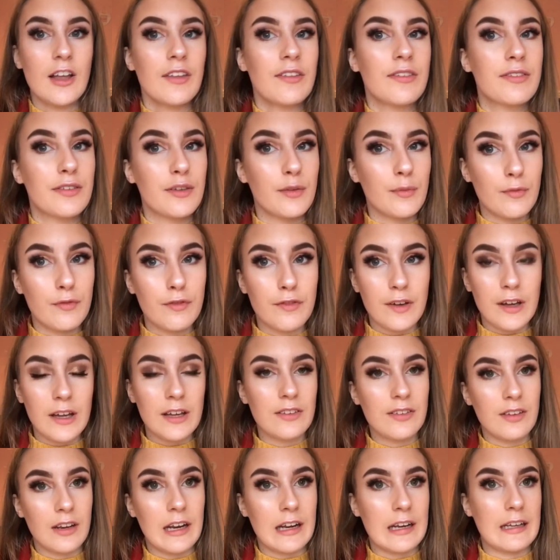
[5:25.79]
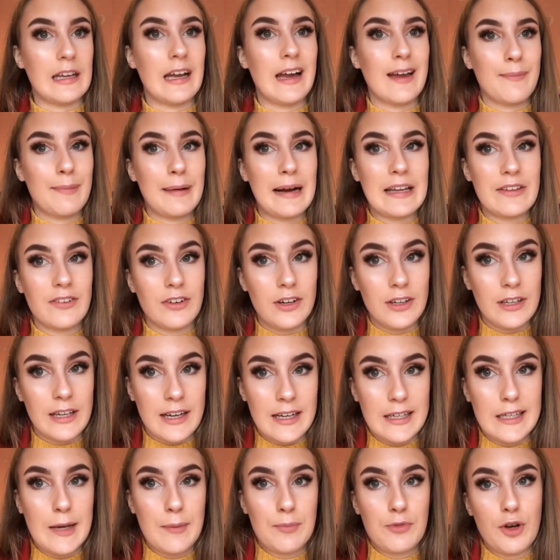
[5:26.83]
something, so like an iPad or like
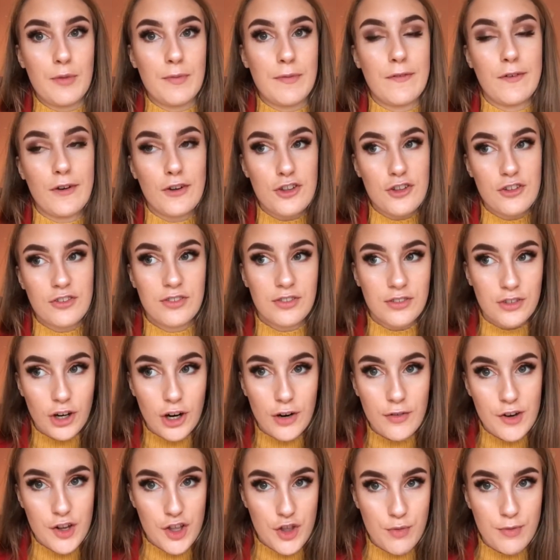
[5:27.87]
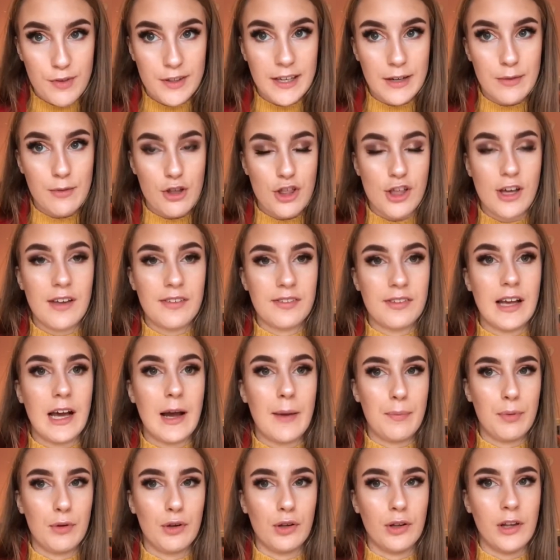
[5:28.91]
a laptop with lots of storage, with, like, which has the
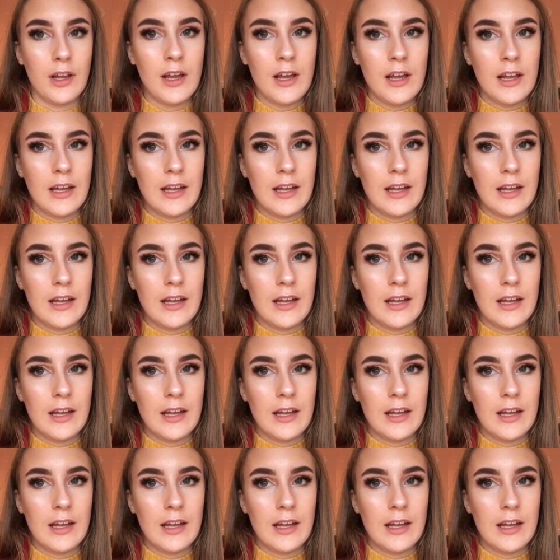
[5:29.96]
Apple,